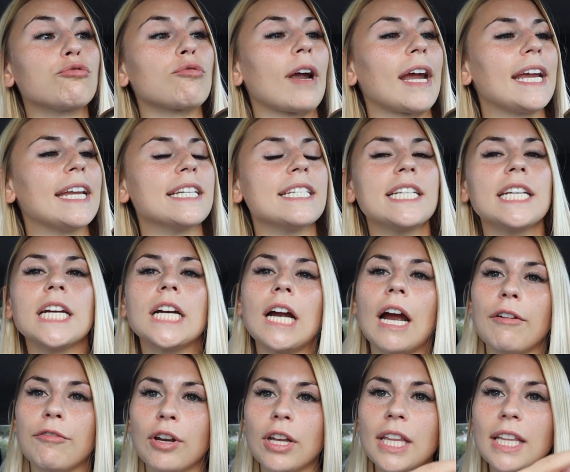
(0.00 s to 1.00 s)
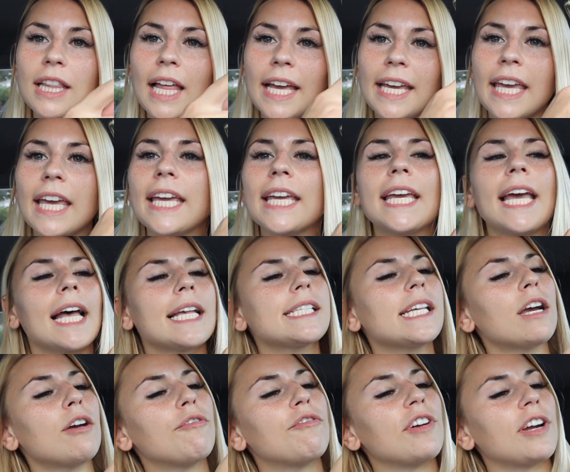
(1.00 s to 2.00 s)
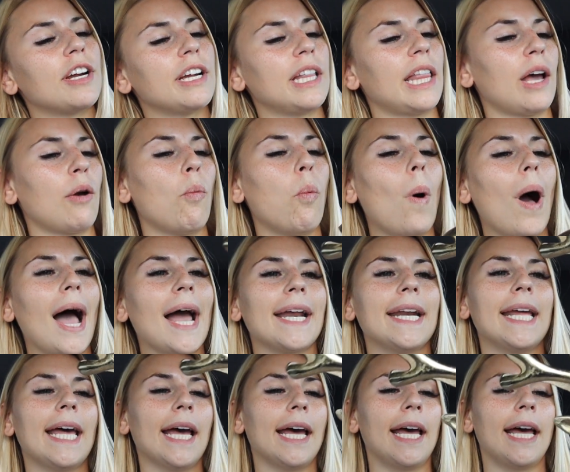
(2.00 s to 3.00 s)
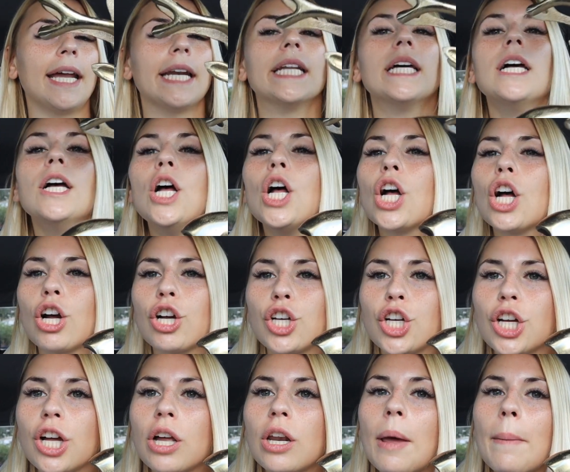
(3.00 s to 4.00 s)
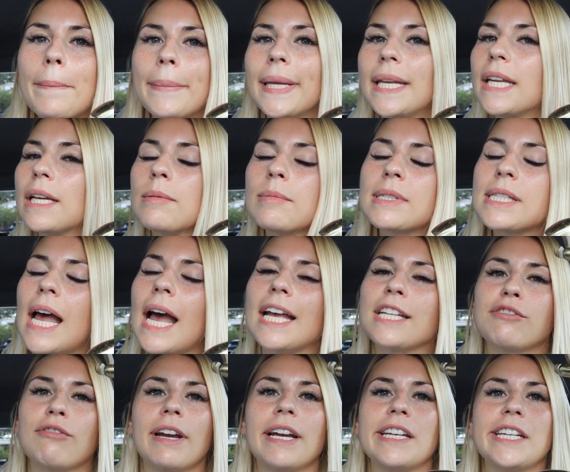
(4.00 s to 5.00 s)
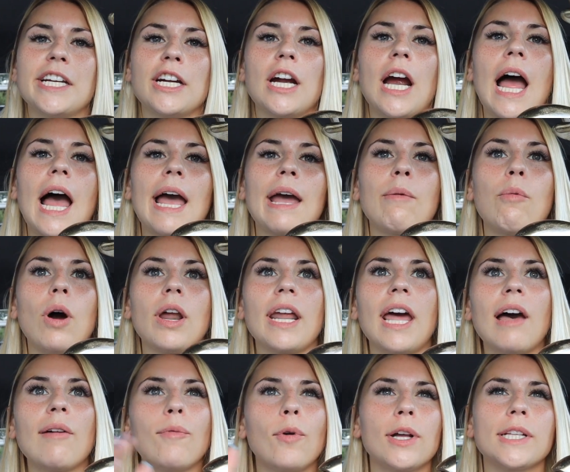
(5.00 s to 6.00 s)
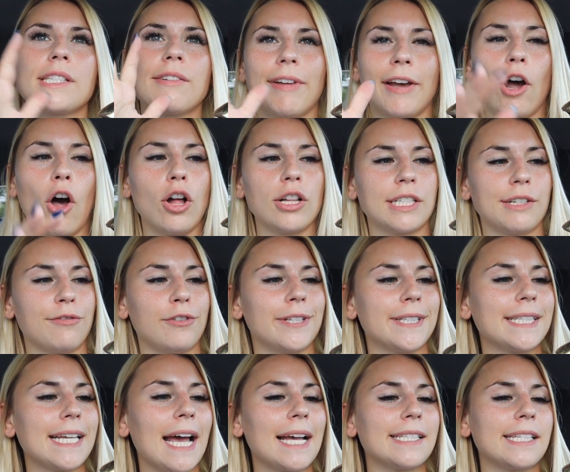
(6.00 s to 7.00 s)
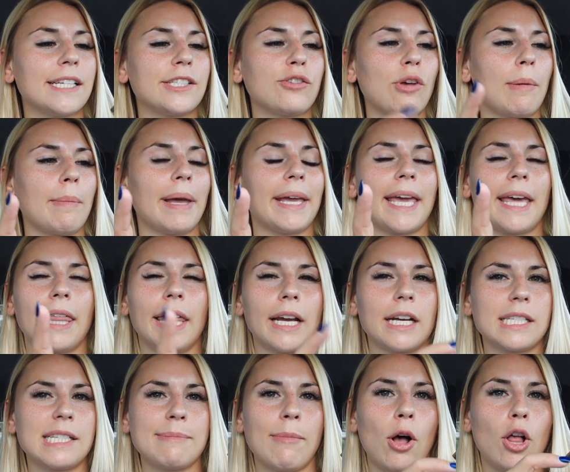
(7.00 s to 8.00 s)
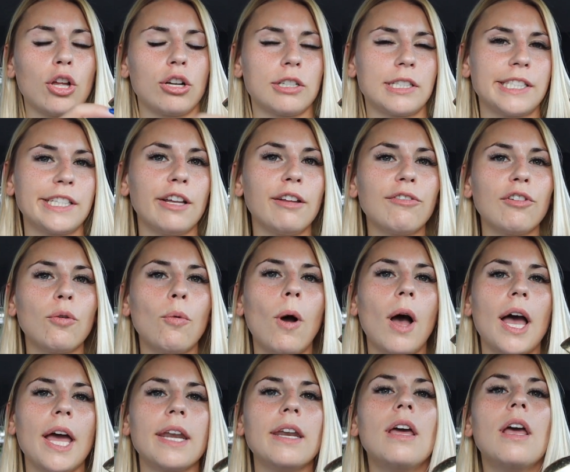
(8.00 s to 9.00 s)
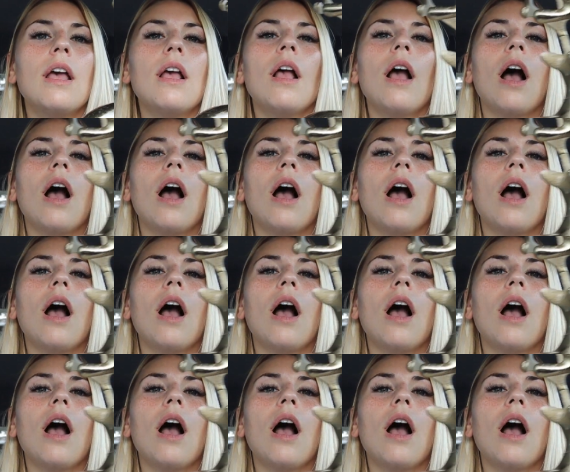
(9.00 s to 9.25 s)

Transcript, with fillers: reindeer. I really like it. He has like a very like wide head, a good medium-sized reindeer. I want to have ones of like all different sizes, so I might get like a smaller silver one